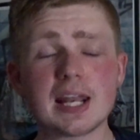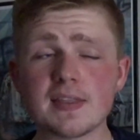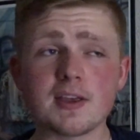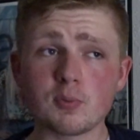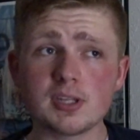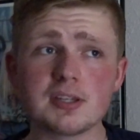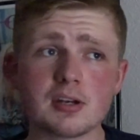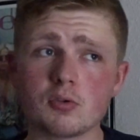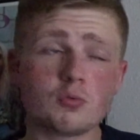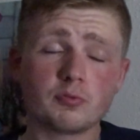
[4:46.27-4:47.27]
And, and they really did
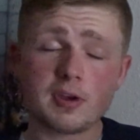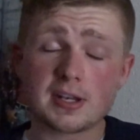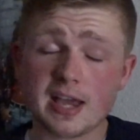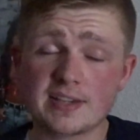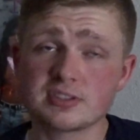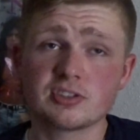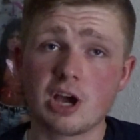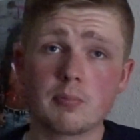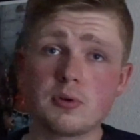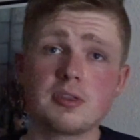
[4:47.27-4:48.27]
a fantastic
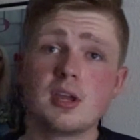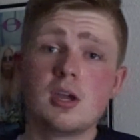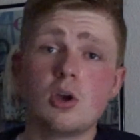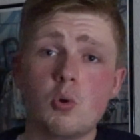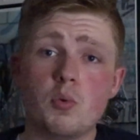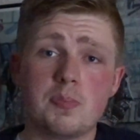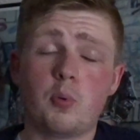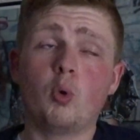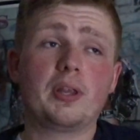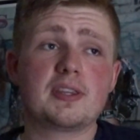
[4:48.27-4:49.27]
job with with
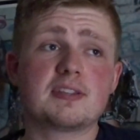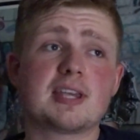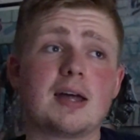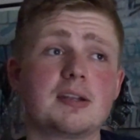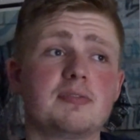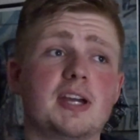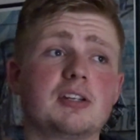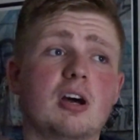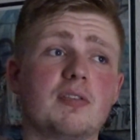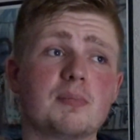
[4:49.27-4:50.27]
pulling the sound effect off.